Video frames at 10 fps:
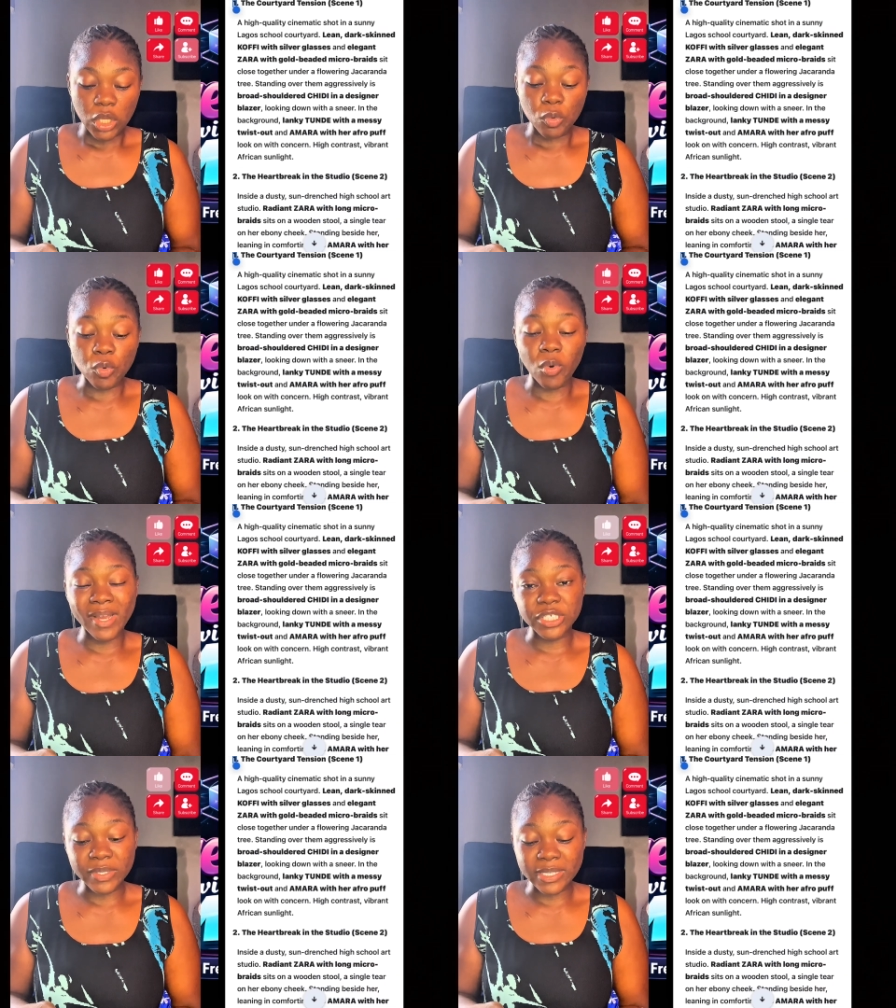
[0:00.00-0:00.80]
We'll go and
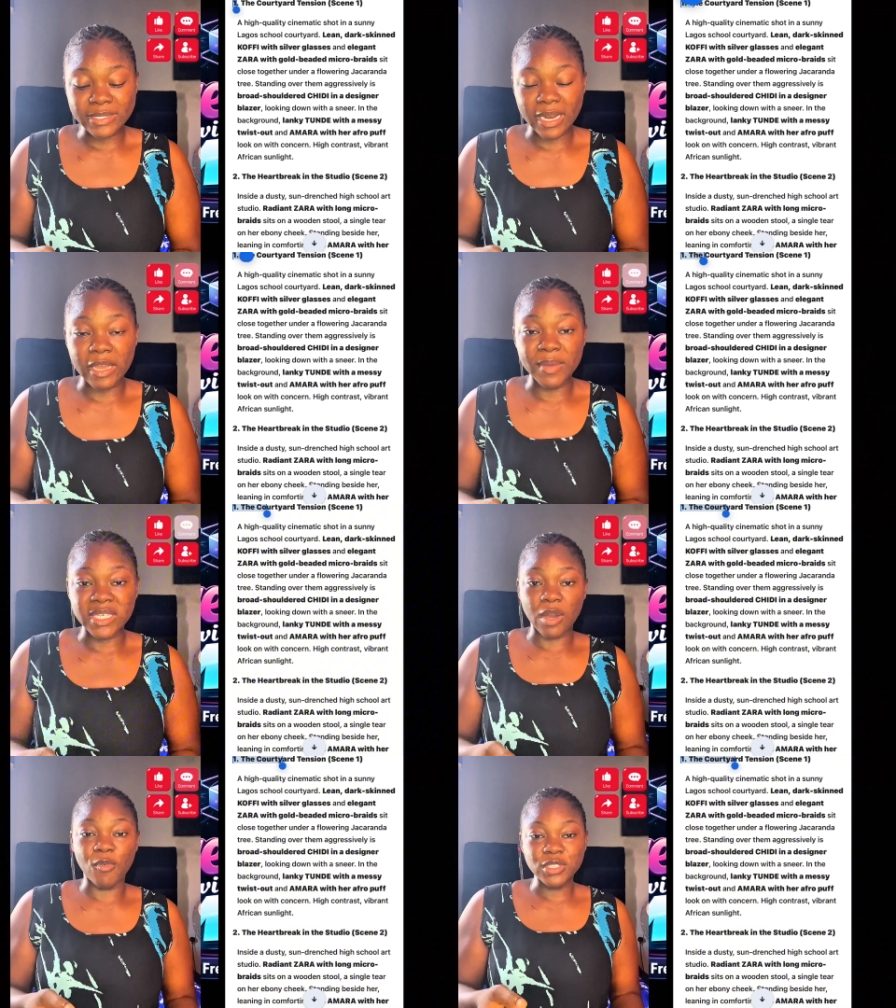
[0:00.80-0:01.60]
generate our image.
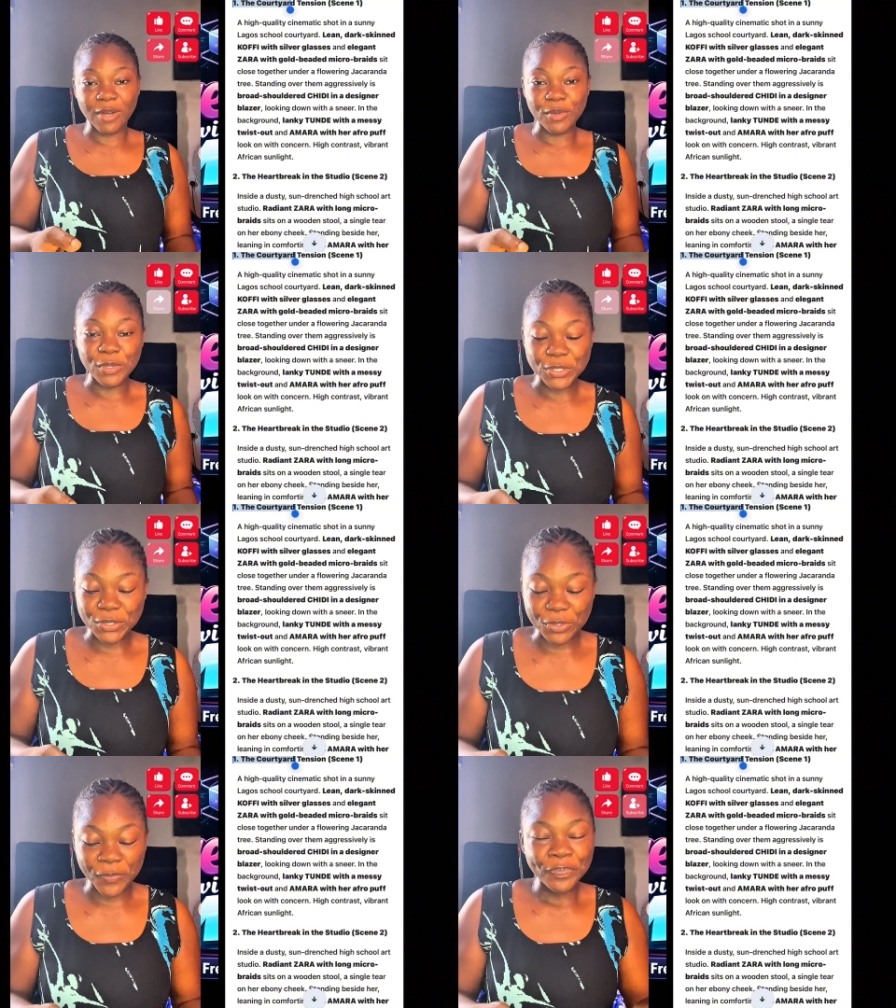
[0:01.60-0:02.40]
Now what are we going to
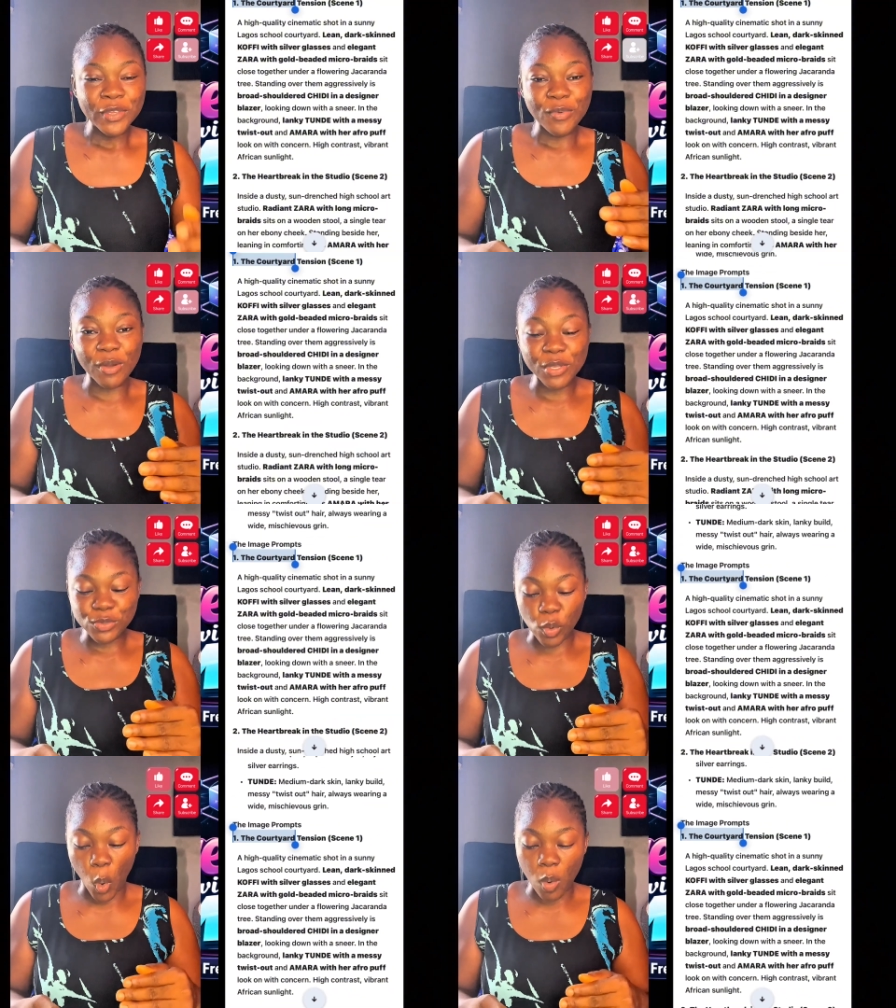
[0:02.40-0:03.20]
do? We are going to
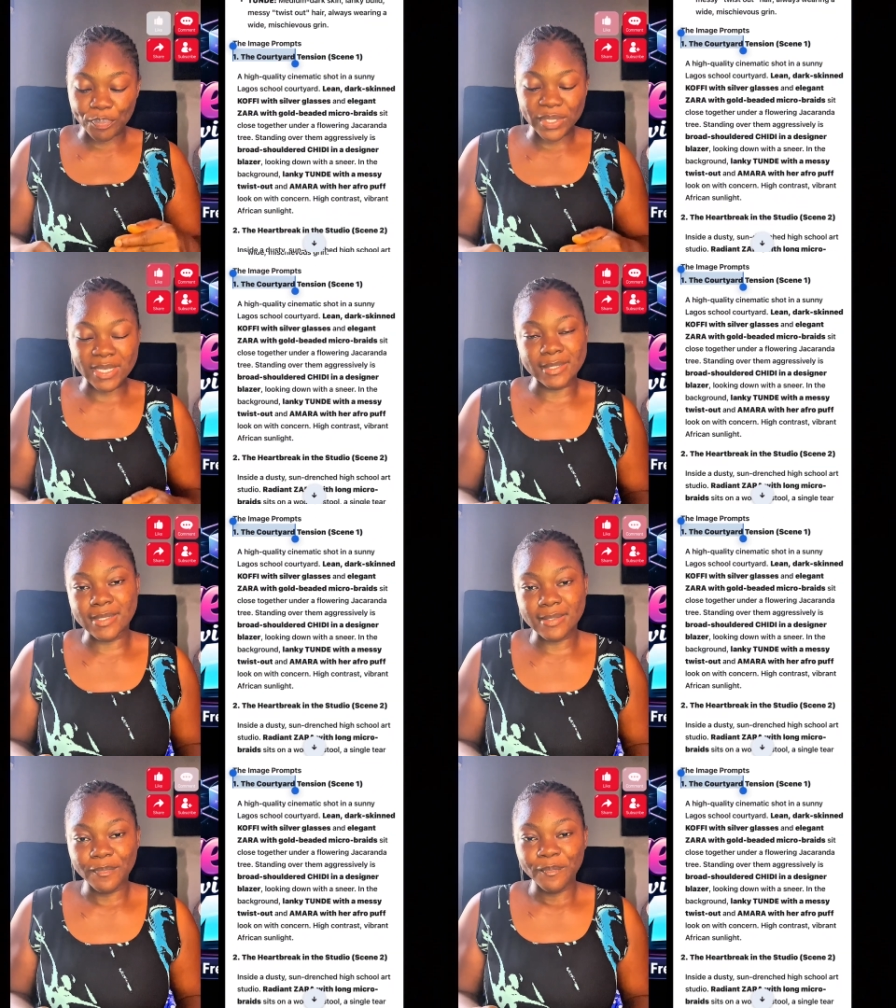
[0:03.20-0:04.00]
copy
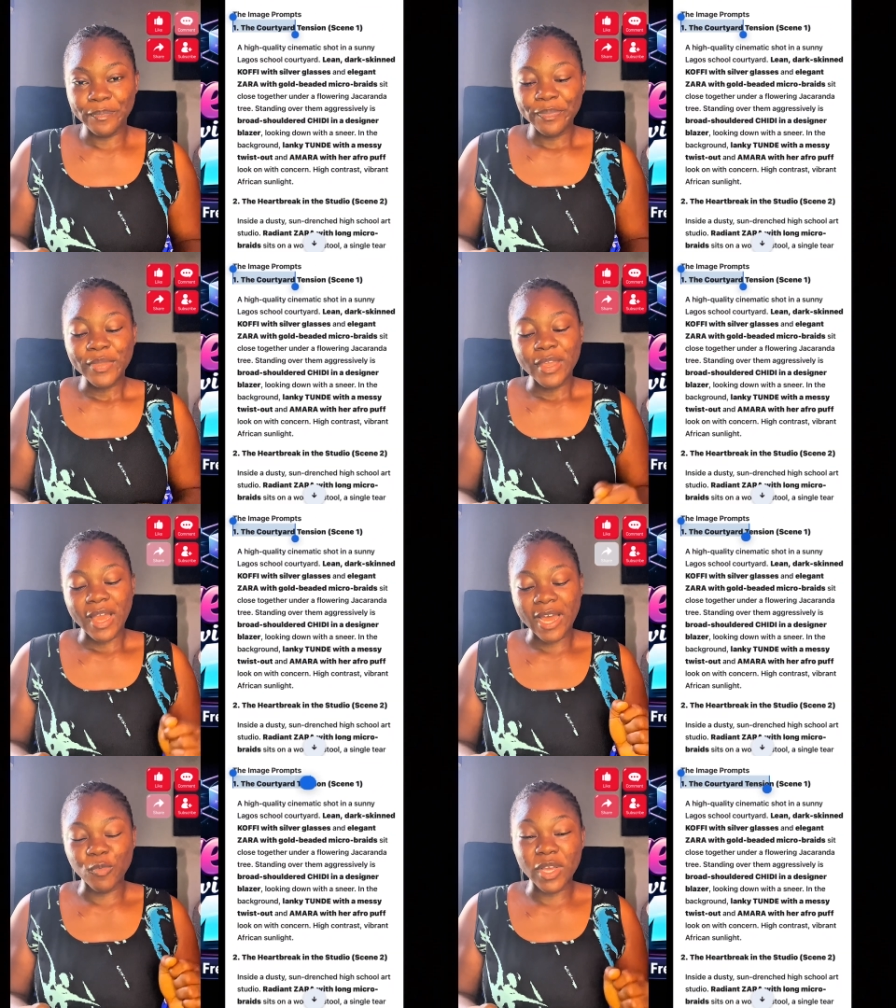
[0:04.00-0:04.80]
it,
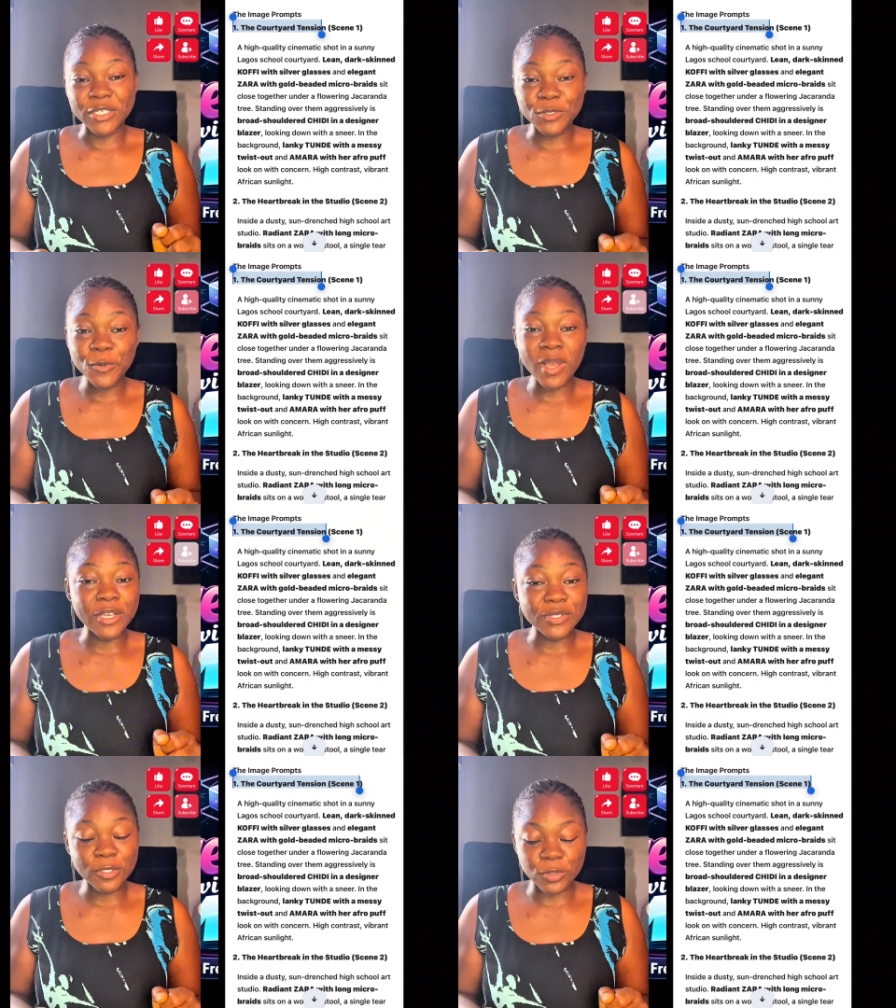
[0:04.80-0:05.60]
and the tool we are
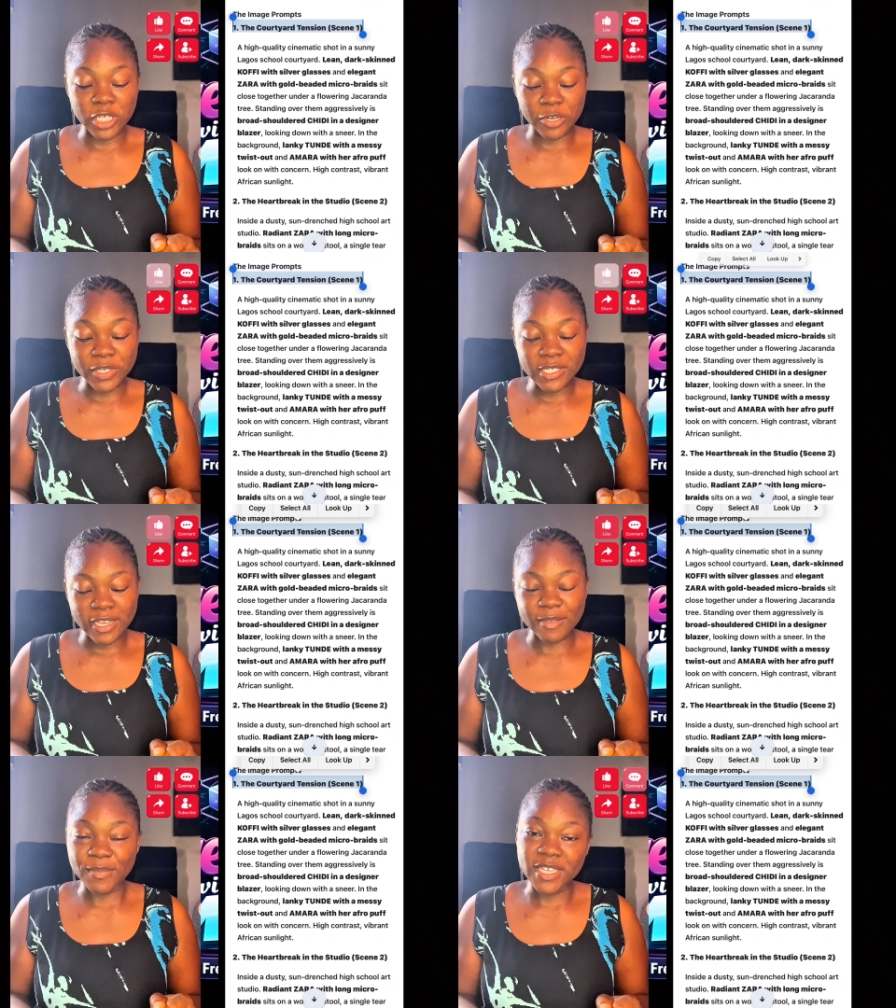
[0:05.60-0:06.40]
using to generate our
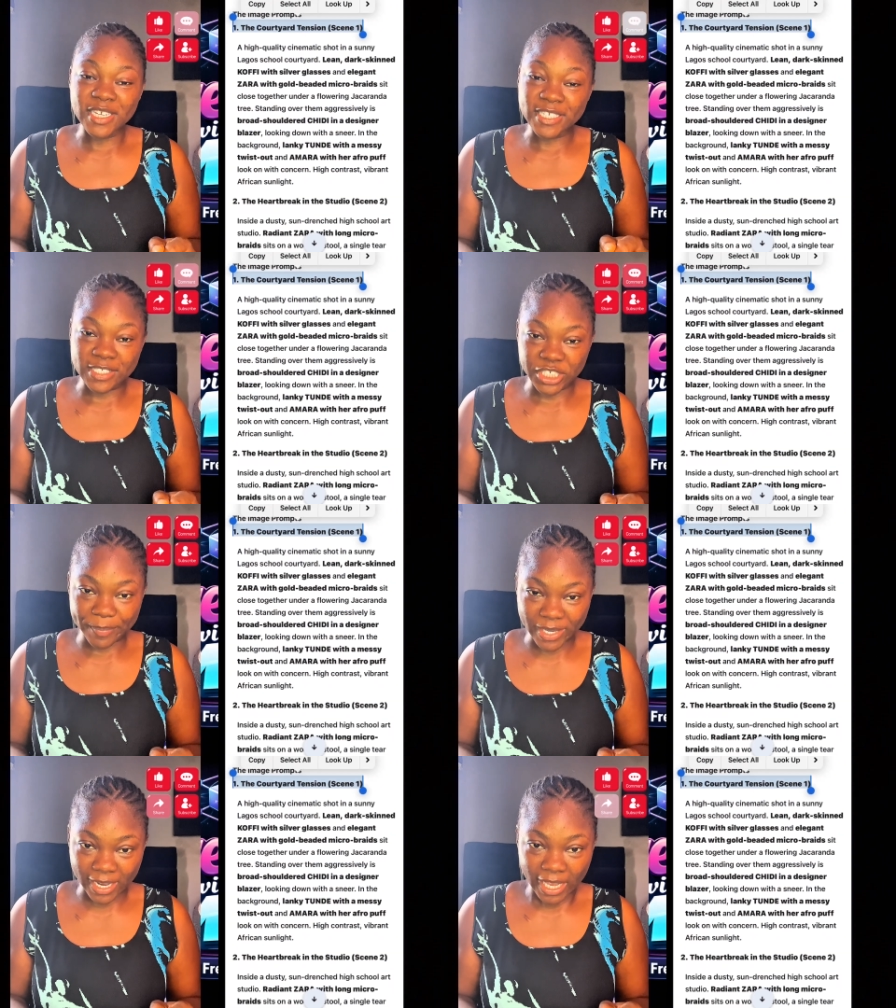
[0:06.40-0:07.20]
image is
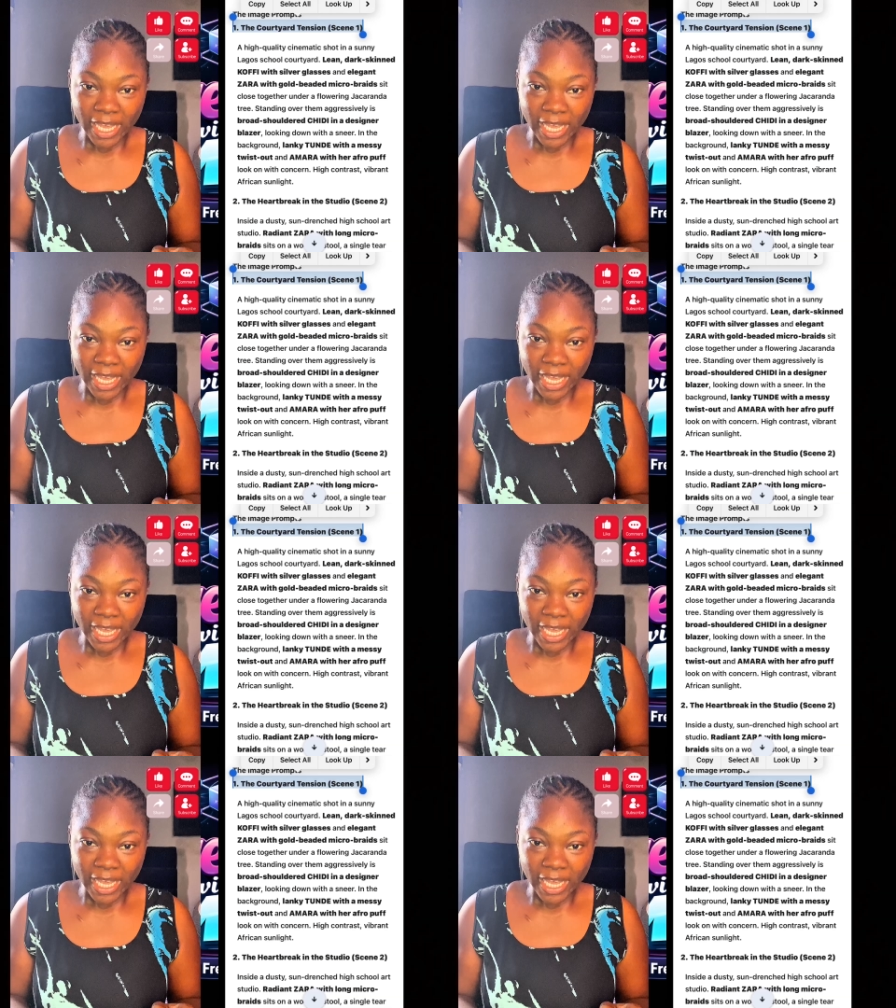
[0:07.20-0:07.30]
Gemini.